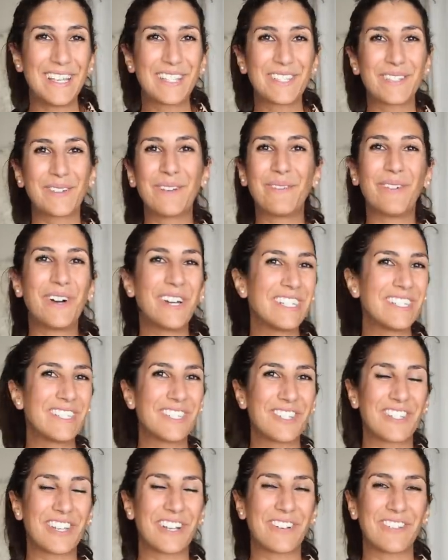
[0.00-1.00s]
So I wanted
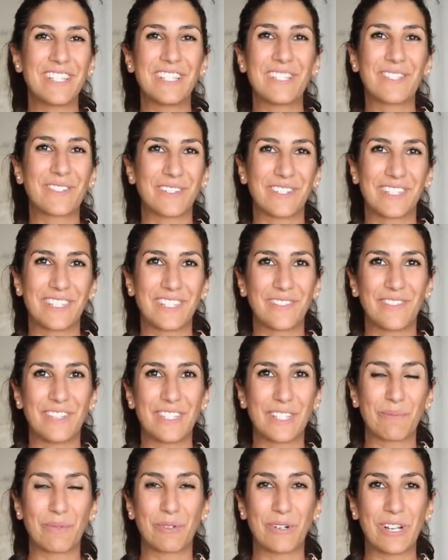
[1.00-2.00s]
to share these sources of
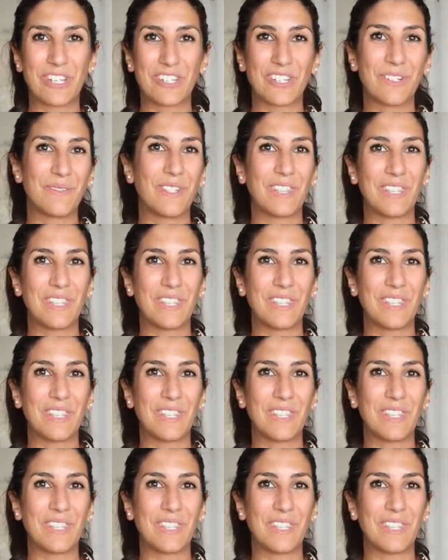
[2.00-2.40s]
inspiration